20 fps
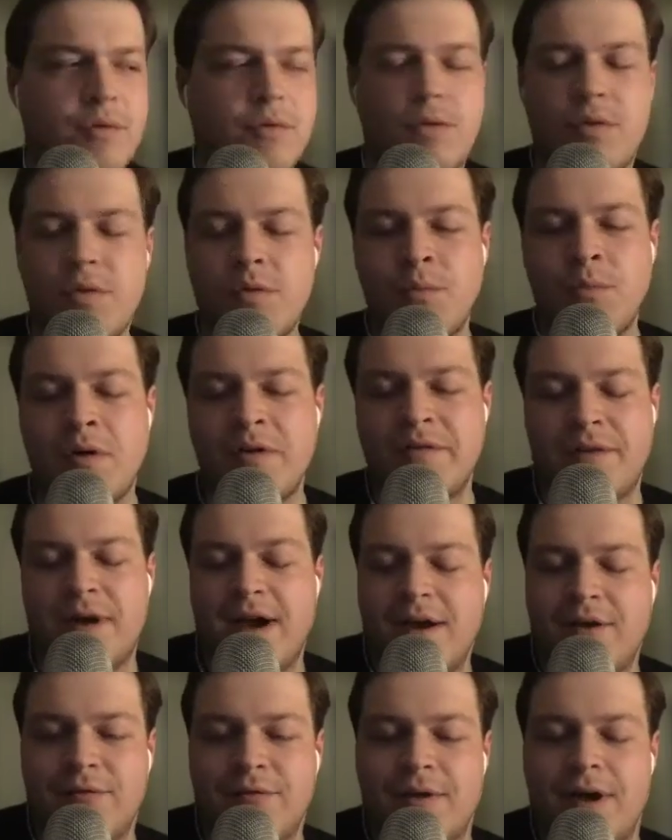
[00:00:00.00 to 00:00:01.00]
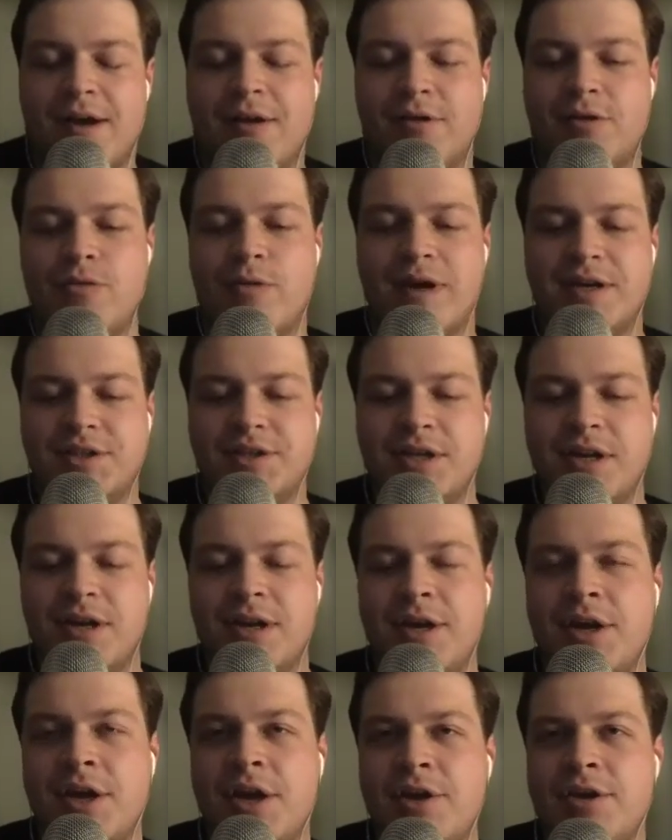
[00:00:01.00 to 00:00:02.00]
the one final question,
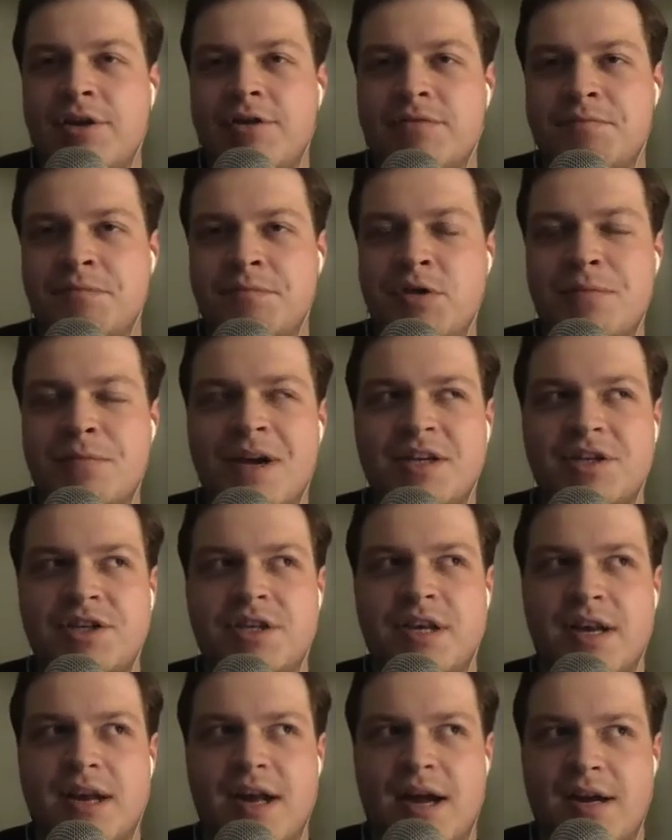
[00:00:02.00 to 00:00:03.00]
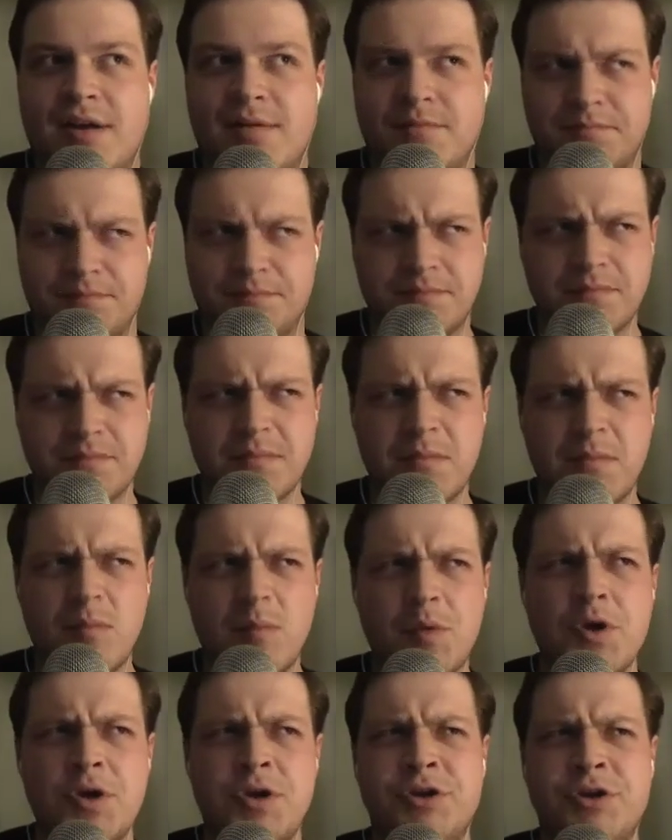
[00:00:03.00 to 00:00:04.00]
and you mentioned it on
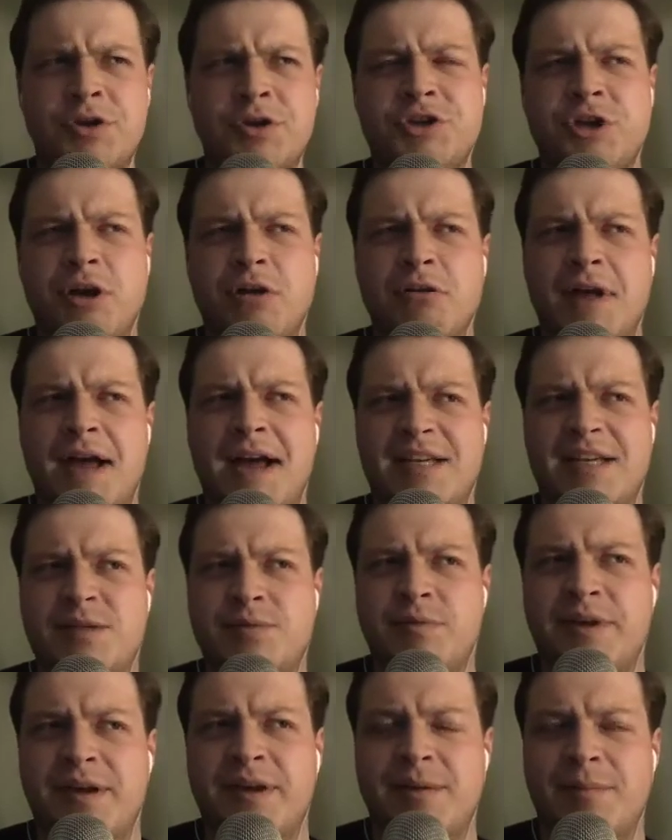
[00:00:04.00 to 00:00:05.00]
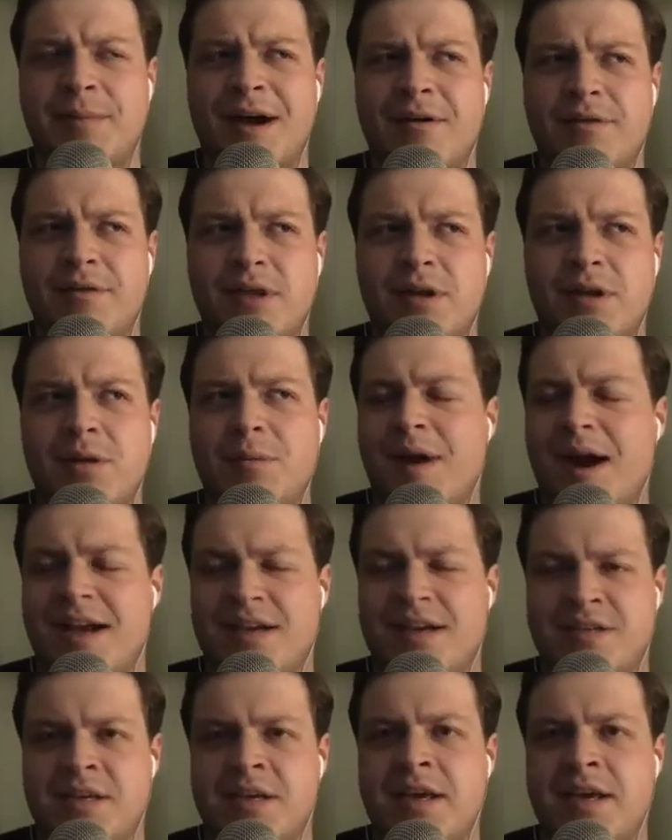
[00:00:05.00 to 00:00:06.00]
your show last week about the
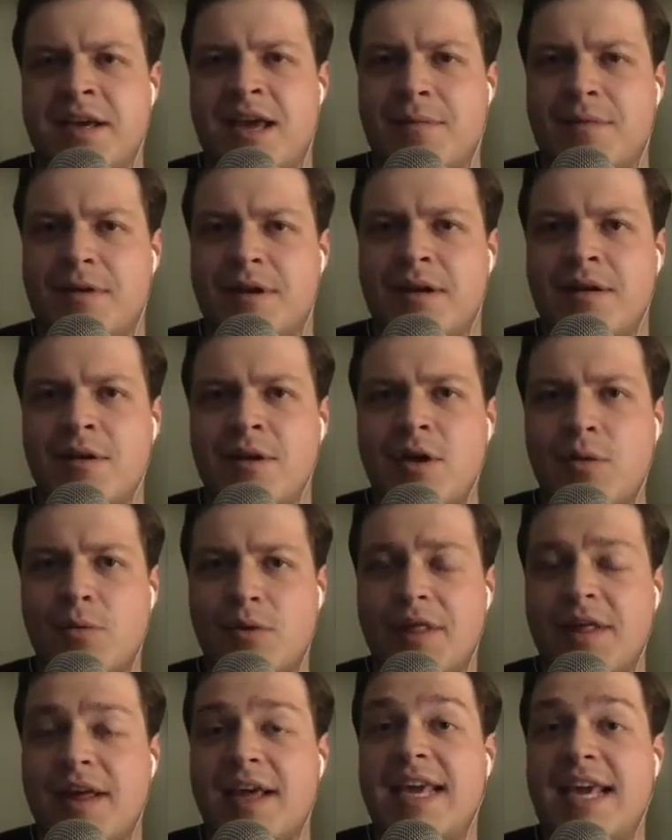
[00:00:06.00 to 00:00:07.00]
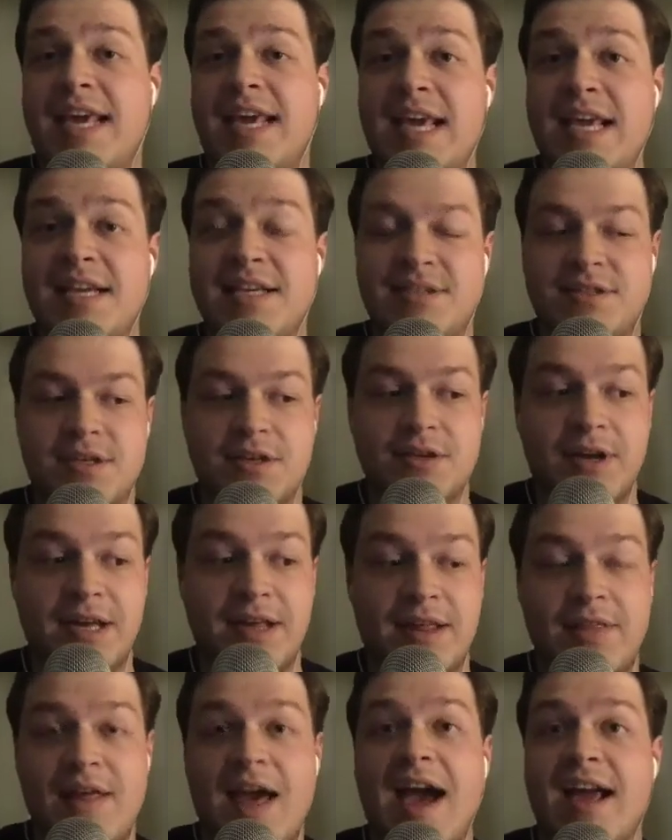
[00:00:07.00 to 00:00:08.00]
Nebraska game, and one of the keys to
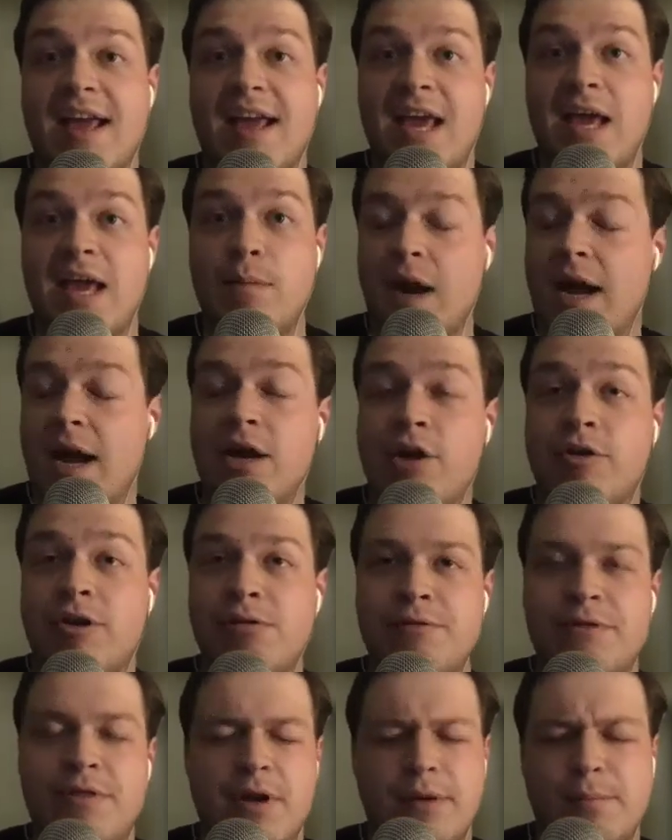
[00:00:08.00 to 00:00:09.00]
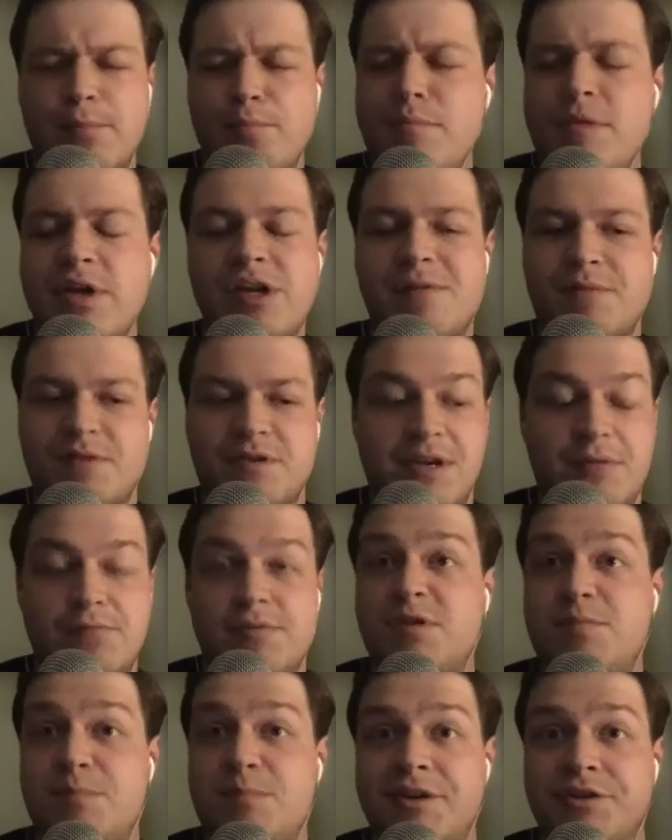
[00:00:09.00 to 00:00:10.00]
like that game, and I agreed with it 1,000,000% with
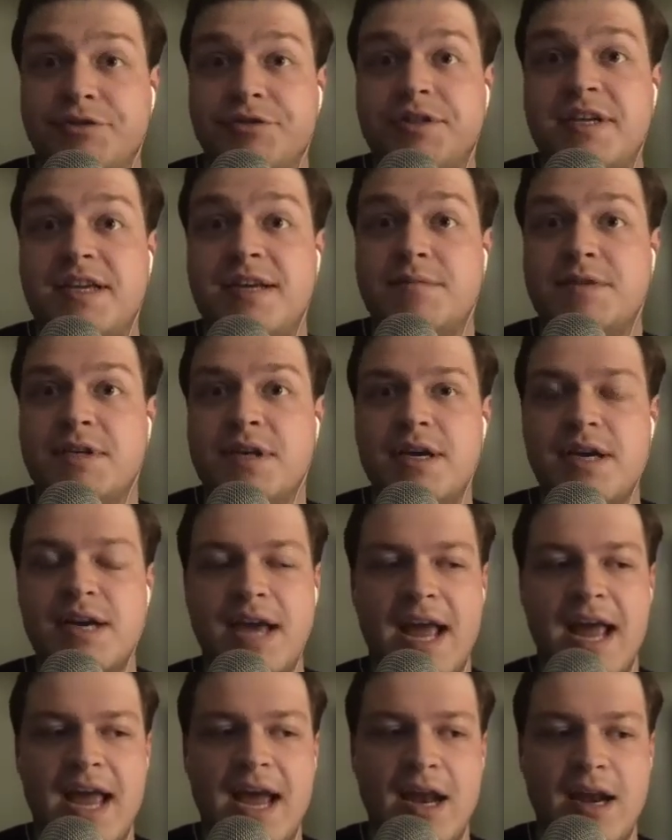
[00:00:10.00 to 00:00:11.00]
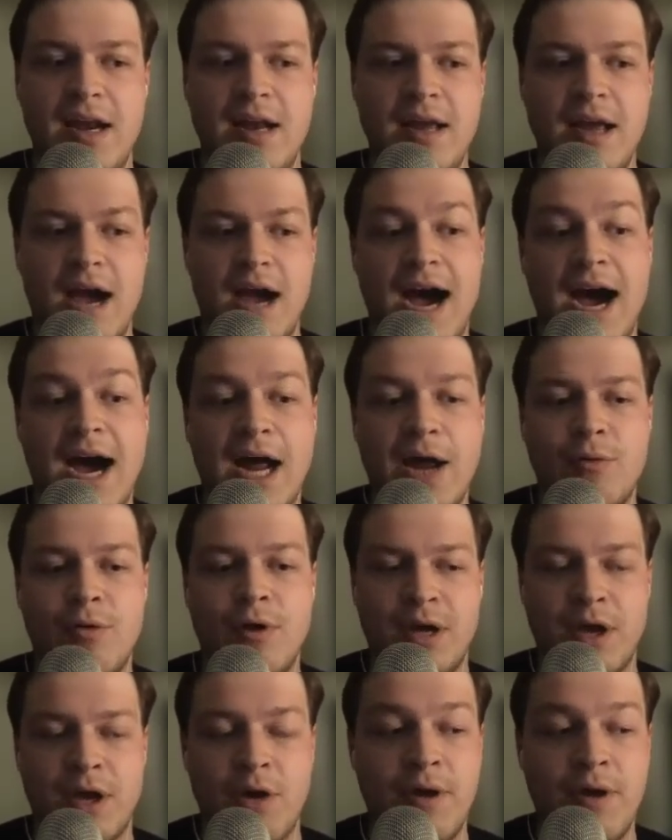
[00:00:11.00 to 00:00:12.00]
special teams. And Iowa
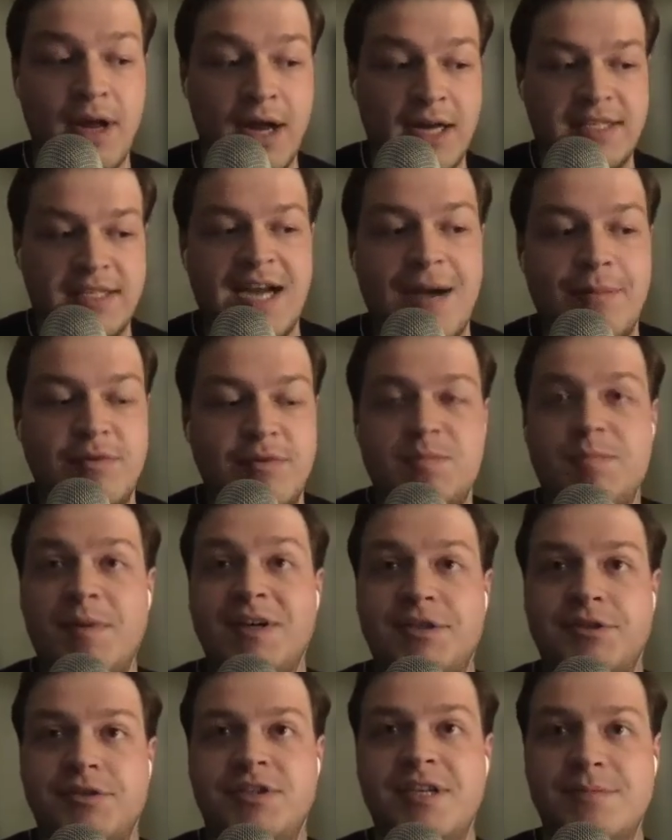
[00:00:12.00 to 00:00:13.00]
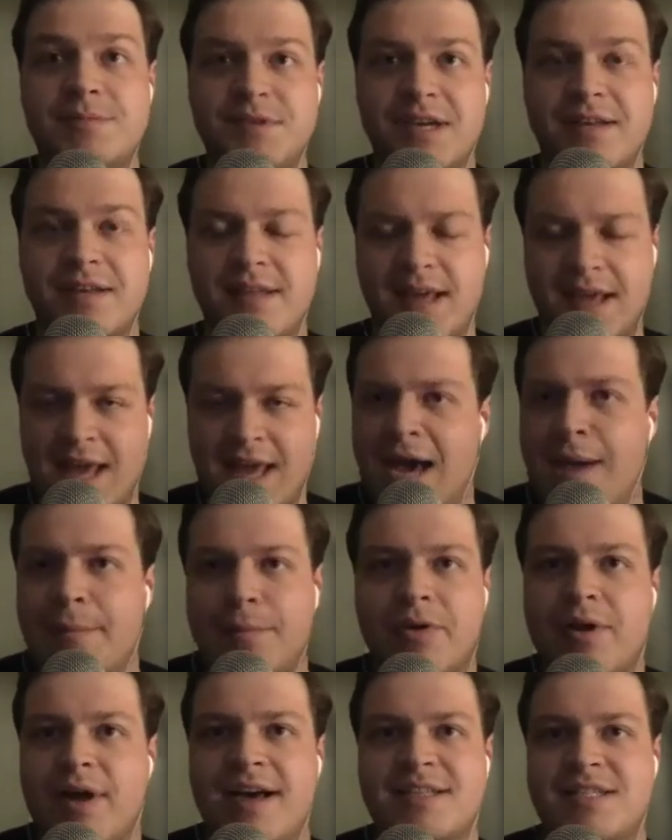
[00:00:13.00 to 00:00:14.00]
going on top of special teams, like, they
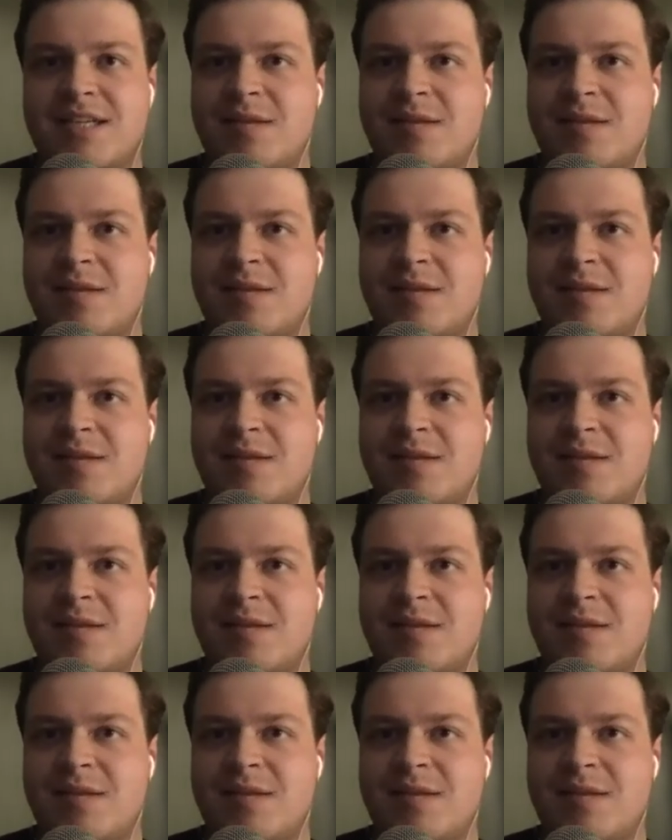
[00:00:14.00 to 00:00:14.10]
capitalize on